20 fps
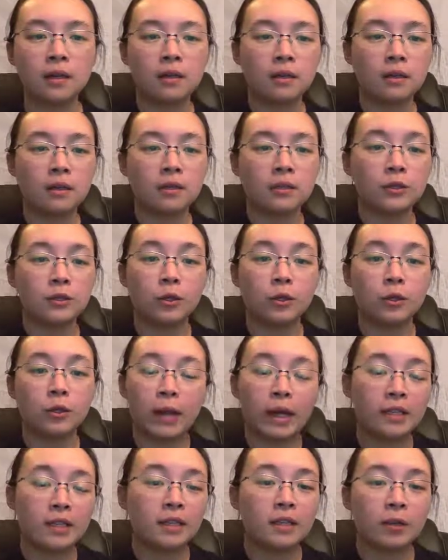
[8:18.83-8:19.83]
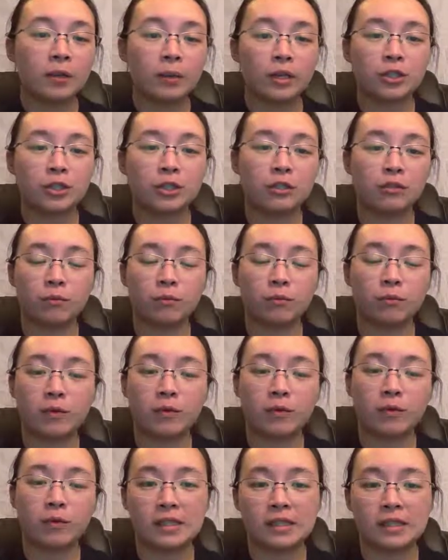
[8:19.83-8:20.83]
So back to the question of whether
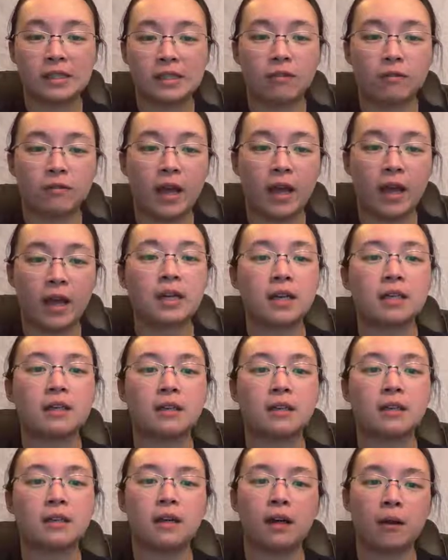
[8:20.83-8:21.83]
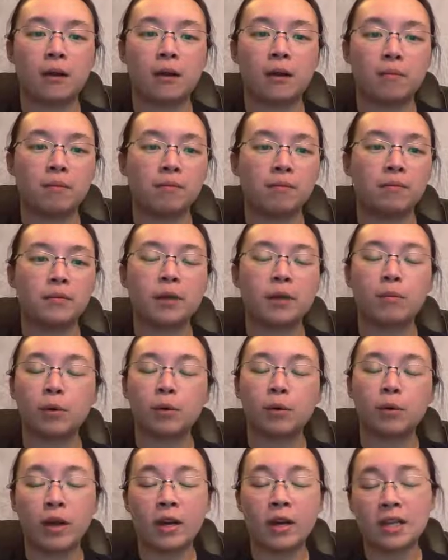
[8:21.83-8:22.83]
it can stay flat. Number
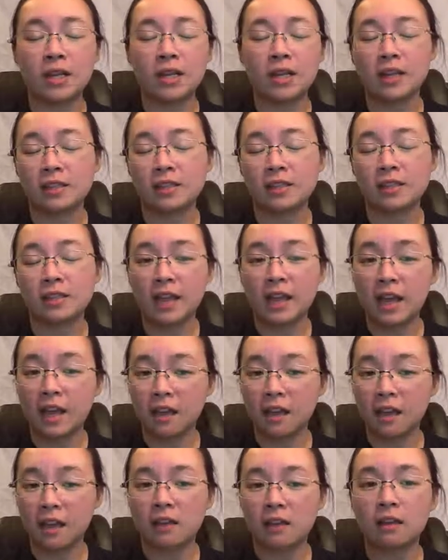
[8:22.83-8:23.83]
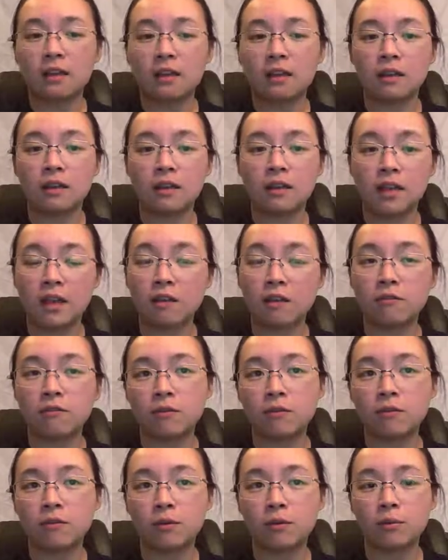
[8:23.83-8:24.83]
one, yes it can,
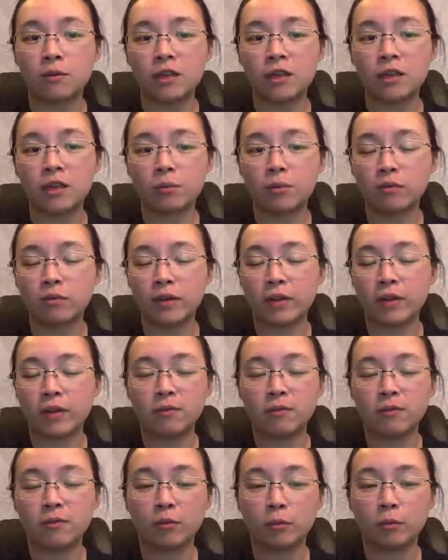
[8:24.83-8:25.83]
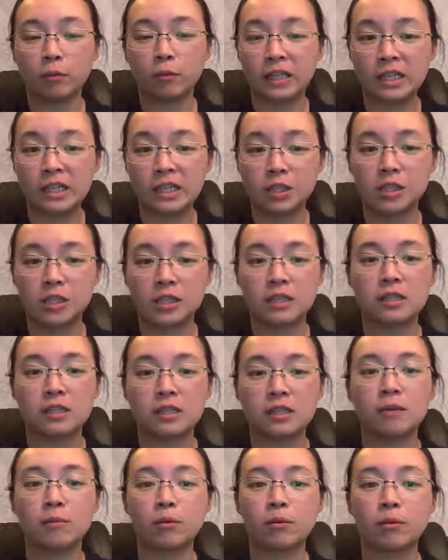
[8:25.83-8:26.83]
if we provide favorable conditions.
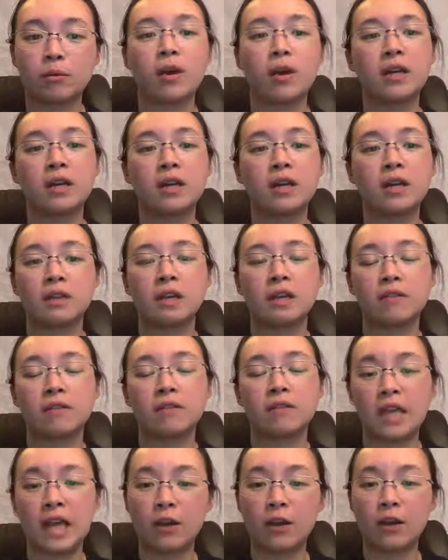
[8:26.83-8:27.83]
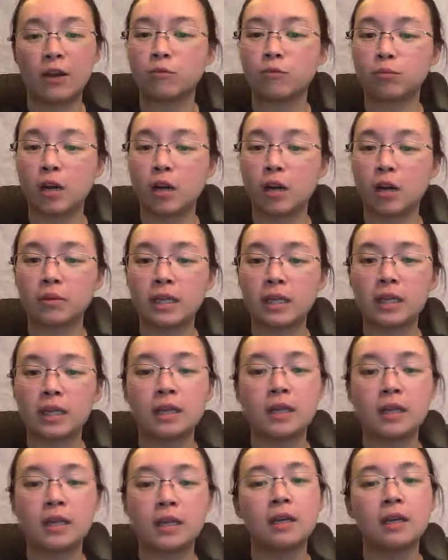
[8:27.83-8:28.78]
Number one, if it's anchored properly.